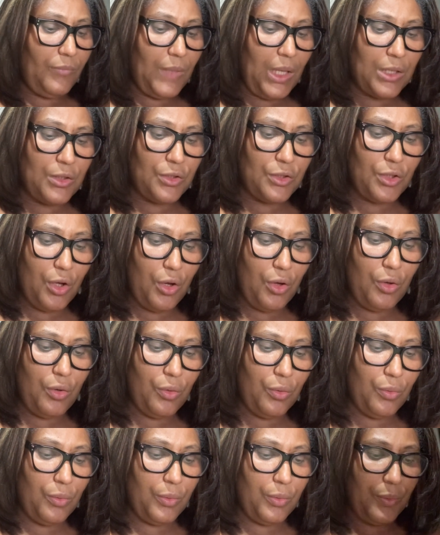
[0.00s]

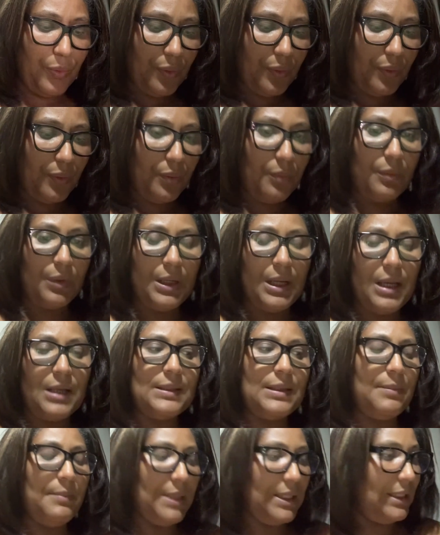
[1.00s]
So
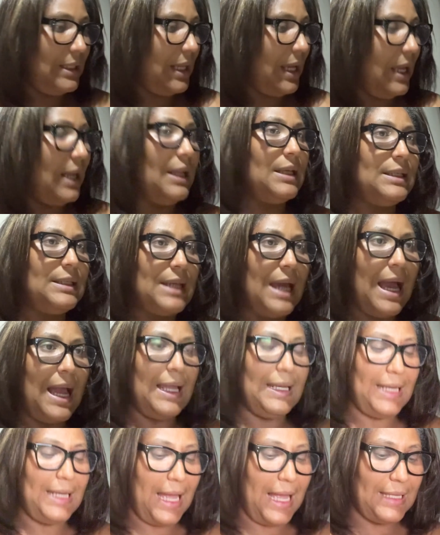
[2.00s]
Nelson Mandela
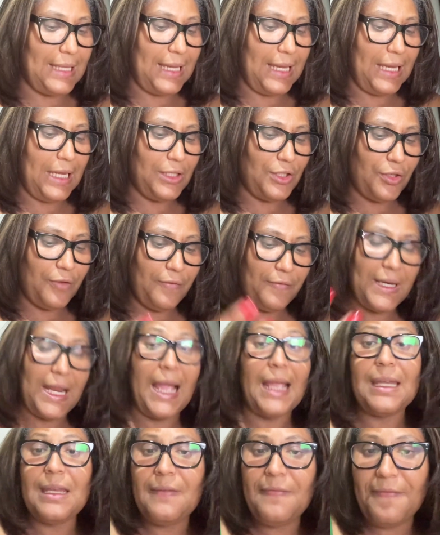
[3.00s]
died at the age of
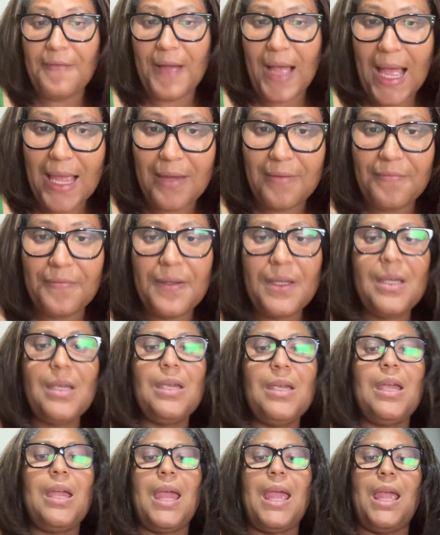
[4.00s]
95,
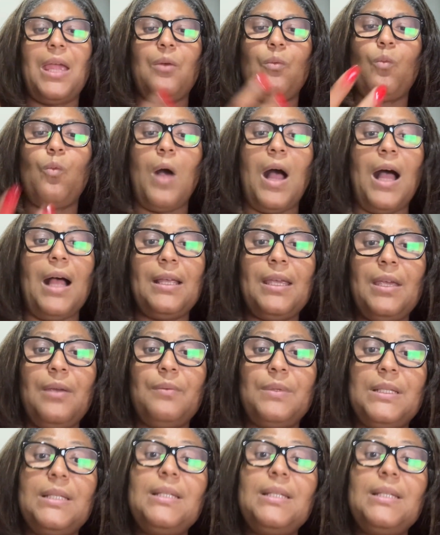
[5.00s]
and while he was